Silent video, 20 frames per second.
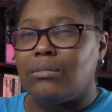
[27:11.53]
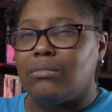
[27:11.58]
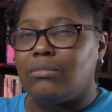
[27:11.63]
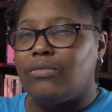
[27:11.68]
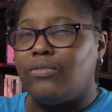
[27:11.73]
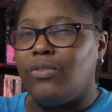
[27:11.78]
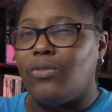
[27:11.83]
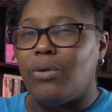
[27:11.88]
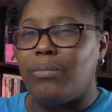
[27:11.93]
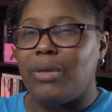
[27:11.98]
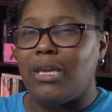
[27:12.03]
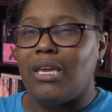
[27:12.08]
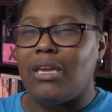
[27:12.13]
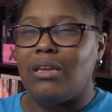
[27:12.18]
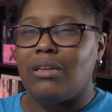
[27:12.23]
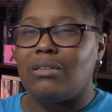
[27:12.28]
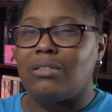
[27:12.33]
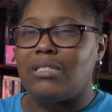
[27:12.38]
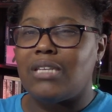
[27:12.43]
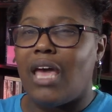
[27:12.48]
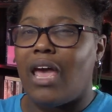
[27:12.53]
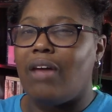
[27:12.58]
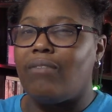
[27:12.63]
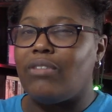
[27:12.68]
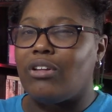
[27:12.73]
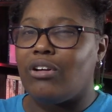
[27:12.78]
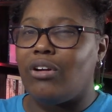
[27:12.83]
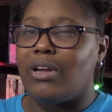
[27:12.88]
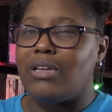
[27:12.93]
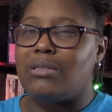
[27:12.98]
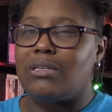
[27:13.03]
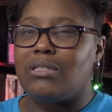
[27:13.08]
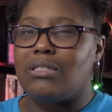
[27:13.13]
for me to have the crazy